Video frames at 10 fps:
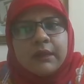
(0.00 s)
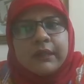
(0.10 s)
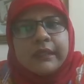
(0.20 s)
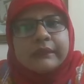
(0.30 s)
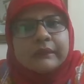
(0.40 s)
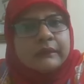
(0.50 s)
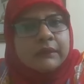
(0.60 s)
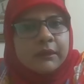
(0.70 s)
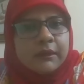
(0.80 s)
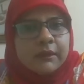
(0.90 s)
less
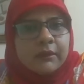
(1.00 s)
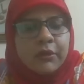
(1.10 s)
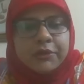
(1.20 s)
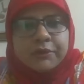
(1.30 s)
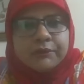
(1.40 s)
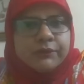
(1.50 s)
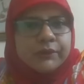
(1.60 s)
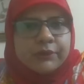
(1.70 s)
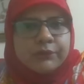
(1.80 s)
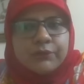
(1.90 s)

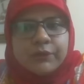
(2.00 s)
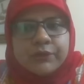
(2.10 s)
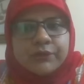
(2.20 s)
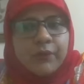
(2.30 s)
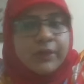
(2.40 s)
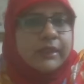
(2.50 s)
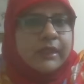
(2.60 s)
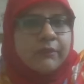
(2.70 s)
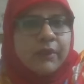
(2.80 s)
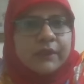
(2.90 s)
contributor towards
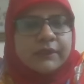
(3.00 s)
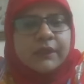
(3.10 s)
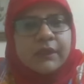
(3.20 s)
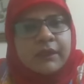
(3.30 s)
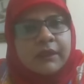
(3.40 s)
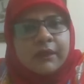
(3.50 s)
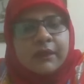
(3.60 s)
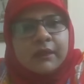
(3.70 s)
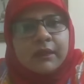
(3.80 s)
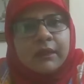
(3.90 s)
49 marks.
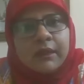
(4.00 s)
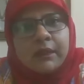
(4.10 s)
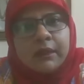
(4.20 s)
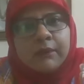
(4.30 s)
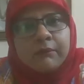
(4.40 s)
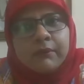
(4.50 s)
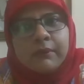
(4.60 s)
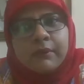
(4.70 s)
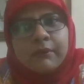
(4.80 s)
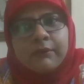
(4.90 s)
Um,
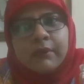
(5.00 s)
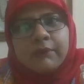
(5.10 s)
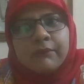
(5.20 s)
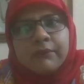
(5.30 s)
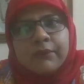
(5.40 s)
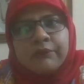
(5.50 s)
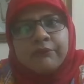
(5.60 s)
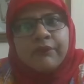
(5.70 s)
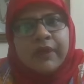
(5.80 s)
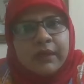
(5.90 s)
the
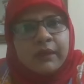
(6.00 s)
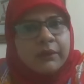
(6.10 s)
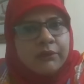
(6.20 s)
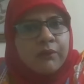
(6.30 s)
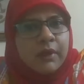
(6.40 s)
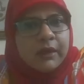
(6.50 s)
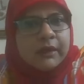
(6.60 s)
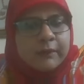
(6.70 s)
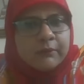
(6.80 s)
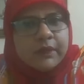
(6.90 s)
way you are
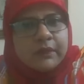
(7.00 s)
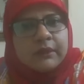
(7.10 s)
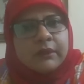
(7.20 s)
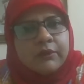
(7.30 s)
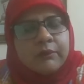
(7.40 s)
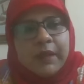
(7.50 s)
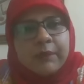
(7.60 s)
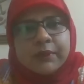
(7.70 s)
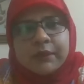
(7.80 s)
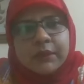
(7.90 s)
attempting your
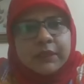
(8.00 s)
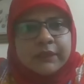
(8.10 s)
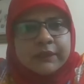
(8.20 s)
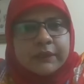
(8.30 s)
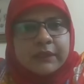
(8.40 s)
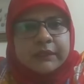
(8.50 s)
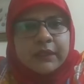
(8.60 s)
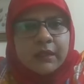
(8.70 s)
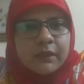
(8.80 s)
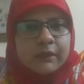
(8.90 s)
paper is
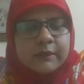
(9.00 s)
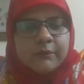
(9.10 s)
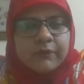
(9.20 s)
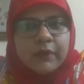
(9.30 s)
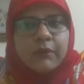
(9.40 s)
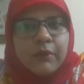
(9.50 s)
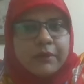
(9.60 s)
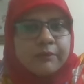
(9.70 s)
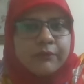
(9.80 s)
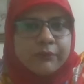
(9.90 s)
a bigger
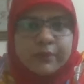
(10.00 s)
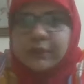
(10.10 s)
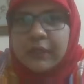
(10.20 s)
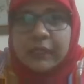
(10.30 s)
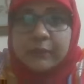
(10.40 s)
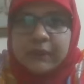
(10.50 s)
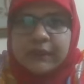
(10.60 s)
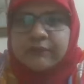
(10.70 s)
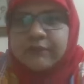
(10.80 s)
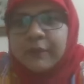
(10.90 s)
contributor, I believe.